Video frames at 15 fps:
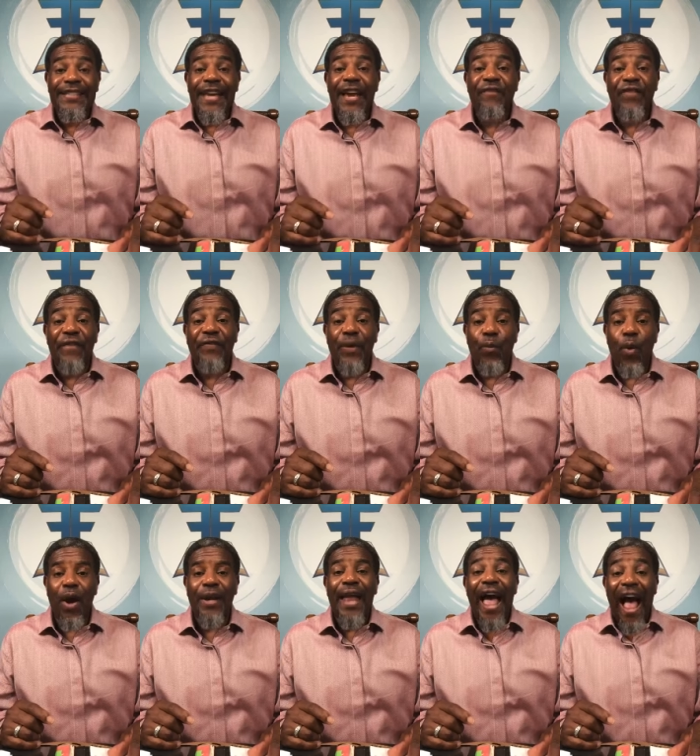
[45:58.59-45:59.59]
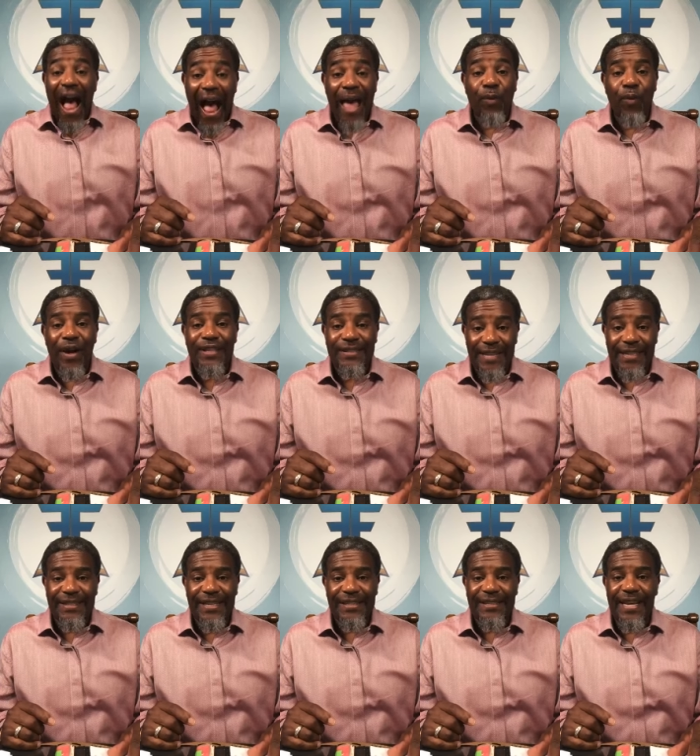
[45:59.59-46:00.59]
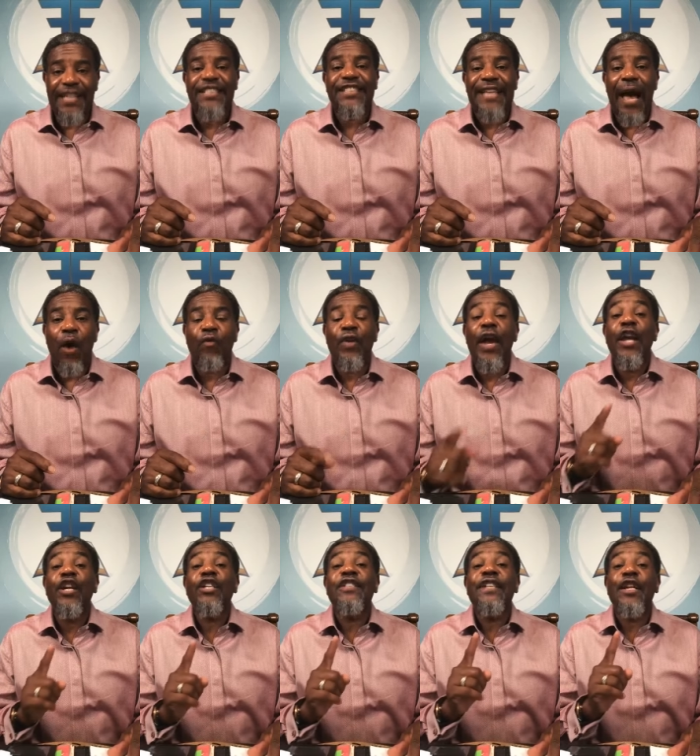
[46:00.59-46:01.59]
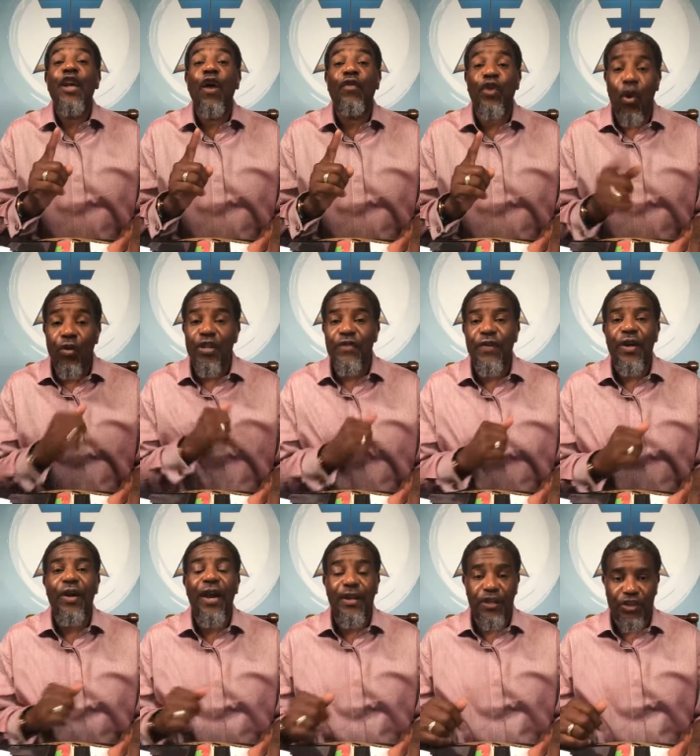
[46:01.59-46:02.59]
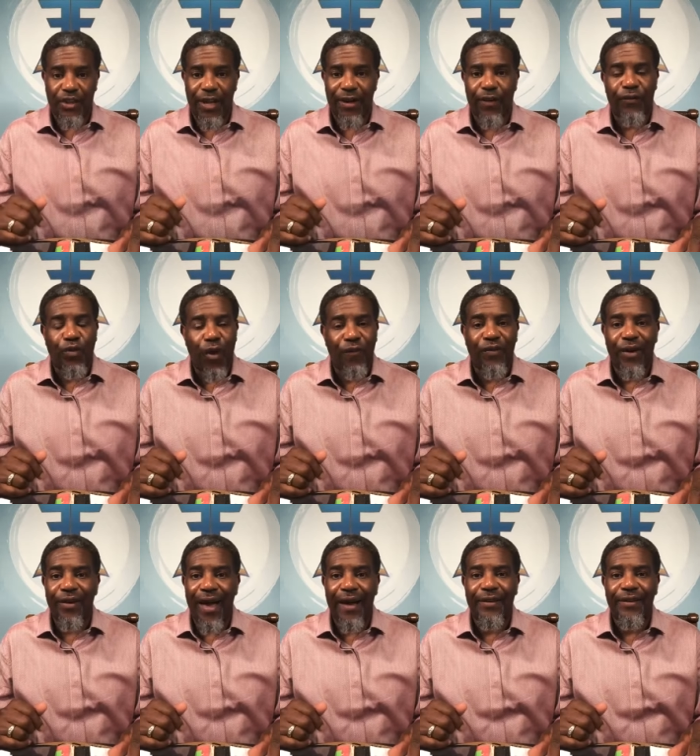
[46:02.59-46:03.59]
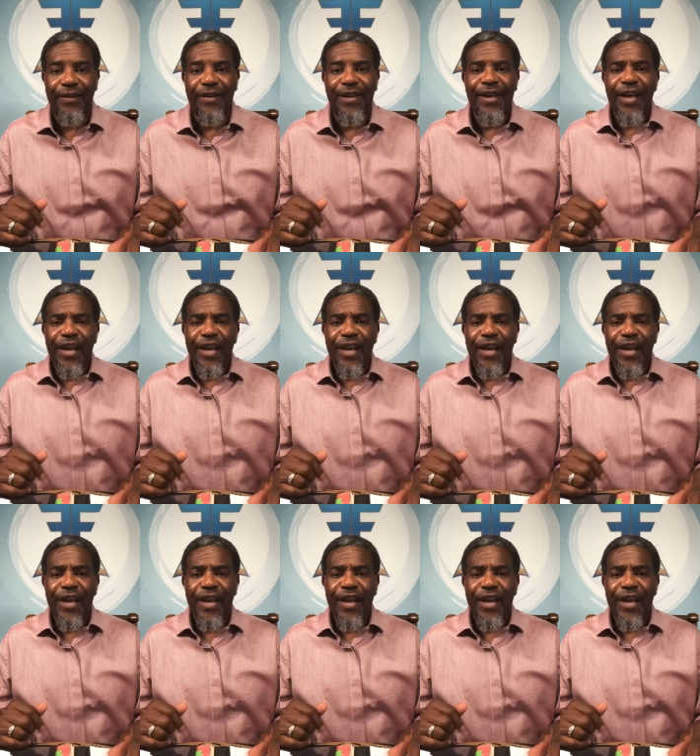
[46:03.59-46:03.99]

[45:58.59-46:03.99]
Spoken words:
1851 Highway 66 South in the city of Kernersville in the state of North Carolina.